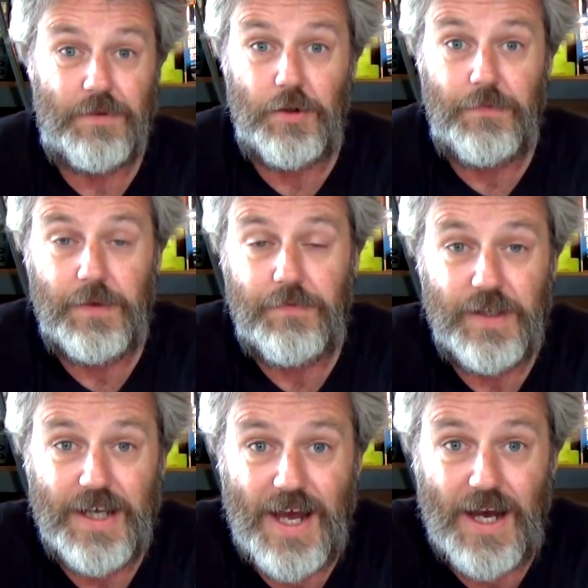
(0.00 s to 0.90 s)

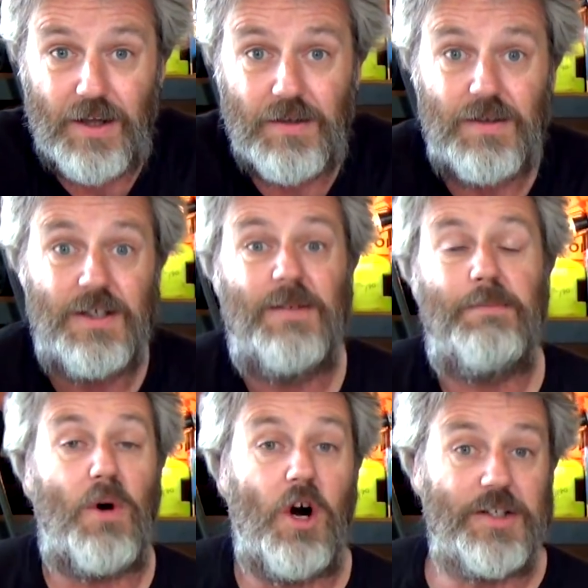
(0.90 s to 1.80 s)
250L,
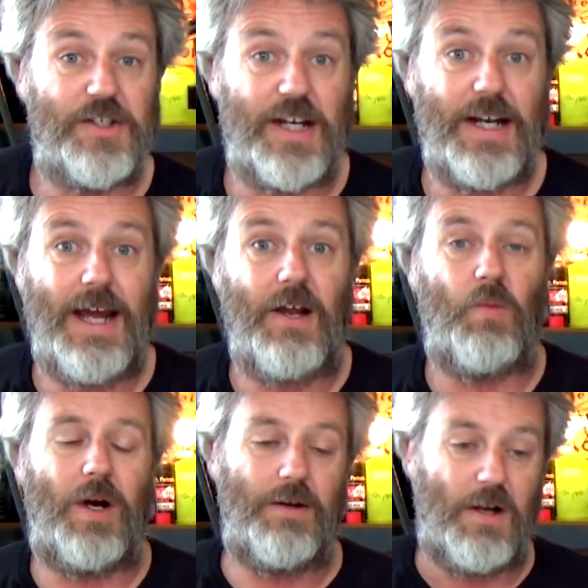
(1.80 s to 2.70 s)
buy a
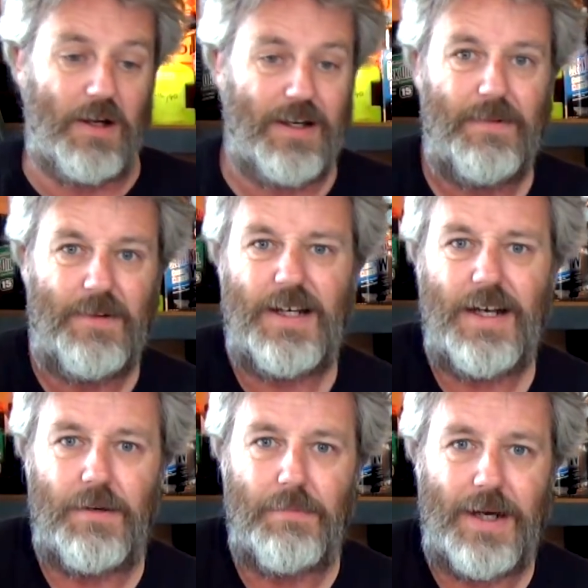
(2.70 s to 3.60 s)
second-hand one,
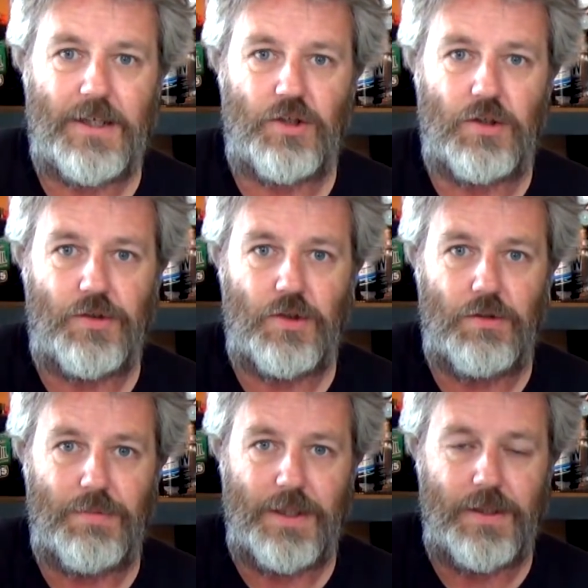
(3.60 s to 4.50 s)
get it, make sure it's
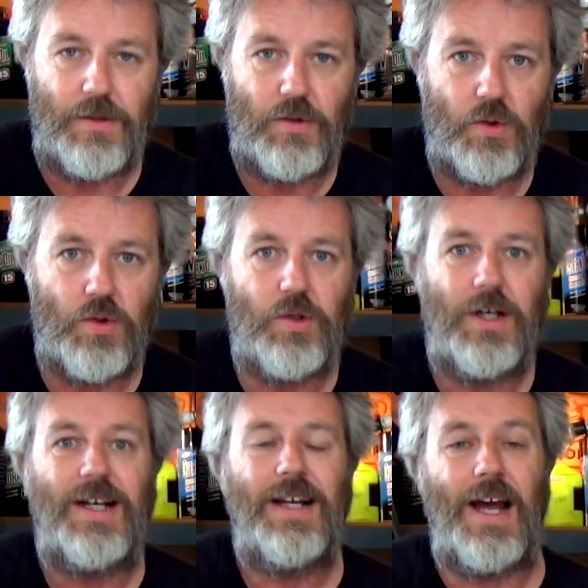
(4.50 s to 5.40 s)
all bloody good,
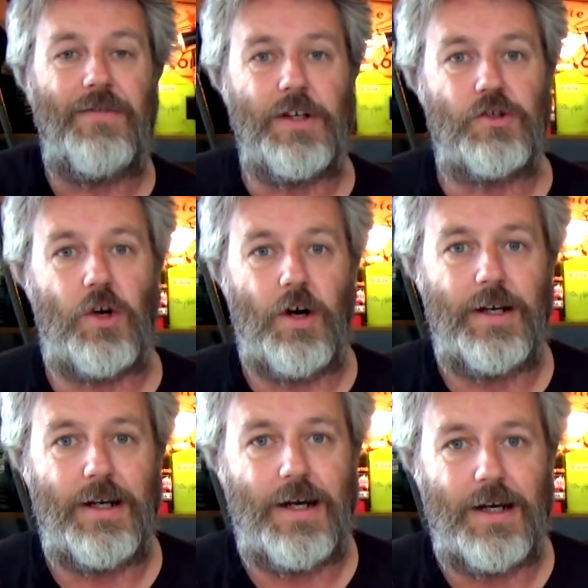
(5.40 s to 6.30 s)
and then
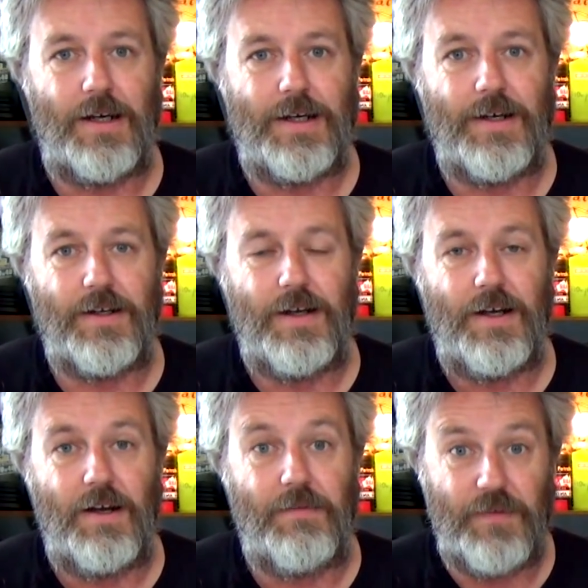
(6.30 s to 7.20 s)
try get it
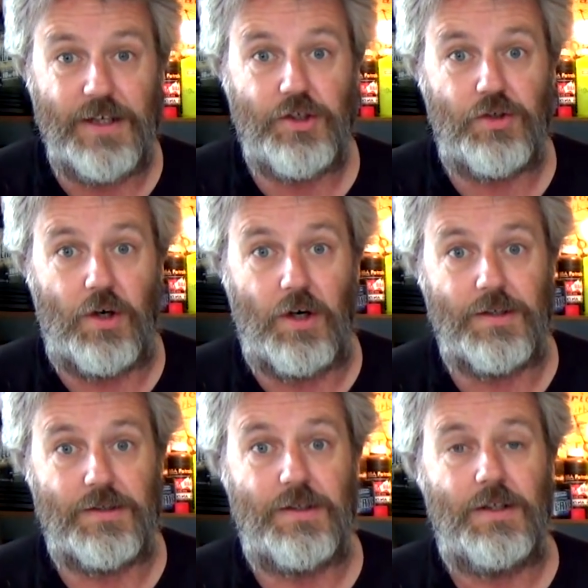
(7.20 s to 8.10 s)

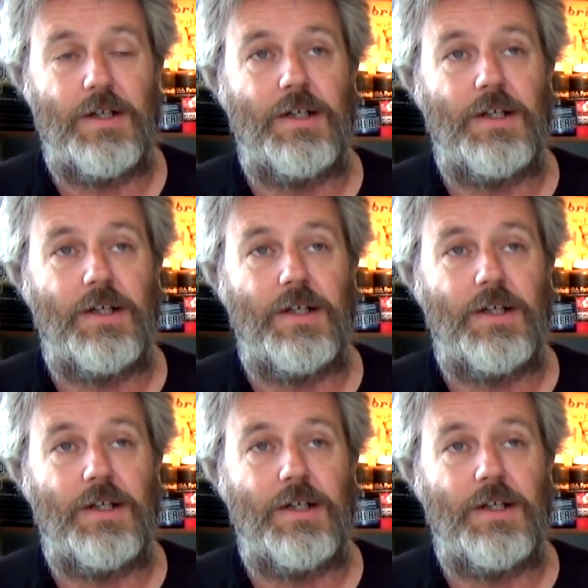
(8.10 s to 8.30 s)
adventurized.